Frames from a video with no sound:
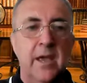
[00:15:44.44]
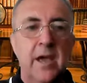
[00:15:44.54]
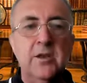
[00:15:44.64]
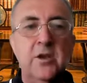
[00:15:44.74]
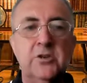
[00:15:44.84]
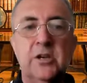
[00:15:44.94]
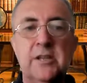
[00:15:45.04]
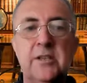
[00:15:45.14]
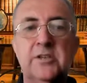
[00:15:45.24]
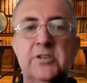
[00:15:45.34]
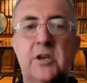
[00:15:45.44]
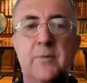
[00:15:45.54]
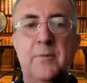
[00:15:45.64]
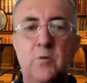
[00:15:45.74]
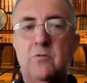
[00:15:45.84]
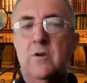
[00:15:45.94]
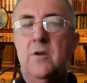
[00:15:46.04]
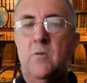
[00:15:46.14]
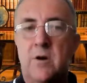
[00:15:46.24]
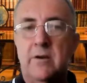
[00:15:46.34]
And usually the assignment will
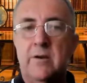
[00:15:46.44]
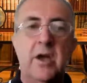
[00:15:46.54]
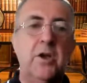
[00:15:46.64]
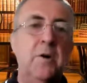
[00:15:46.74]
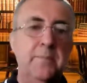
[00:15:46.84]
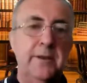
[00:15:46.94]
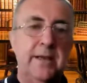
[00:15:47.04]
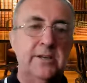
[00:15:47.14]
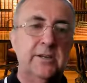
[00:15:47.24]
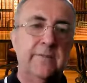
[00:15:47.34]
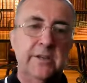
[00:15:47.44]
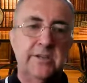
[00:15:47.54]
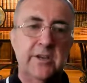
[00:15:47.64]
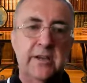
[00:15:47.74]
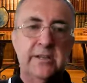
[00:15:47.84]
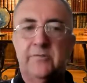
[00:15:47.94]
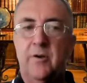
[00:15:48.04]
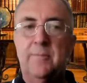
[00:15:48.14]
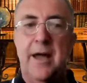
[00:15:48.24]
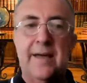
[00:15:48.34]
require a combination of insights
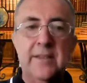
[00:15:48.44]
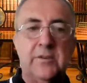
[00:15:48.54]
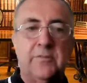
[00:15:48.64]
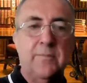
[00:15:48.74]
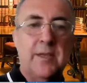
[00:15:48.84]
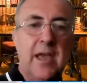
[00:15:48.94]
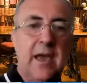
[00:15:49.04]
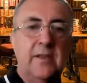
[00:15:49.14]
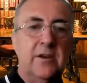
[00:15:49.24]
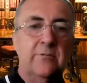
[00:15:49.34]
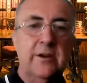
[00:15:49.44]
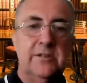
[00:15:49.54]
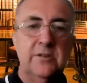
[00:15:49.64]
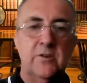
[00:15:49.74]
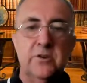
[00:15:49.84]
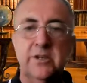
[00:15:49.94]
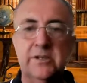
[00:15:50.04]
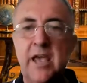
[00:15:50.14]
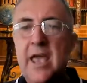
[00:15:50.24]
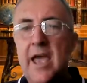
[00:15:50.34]
from others, from the gathered your resources,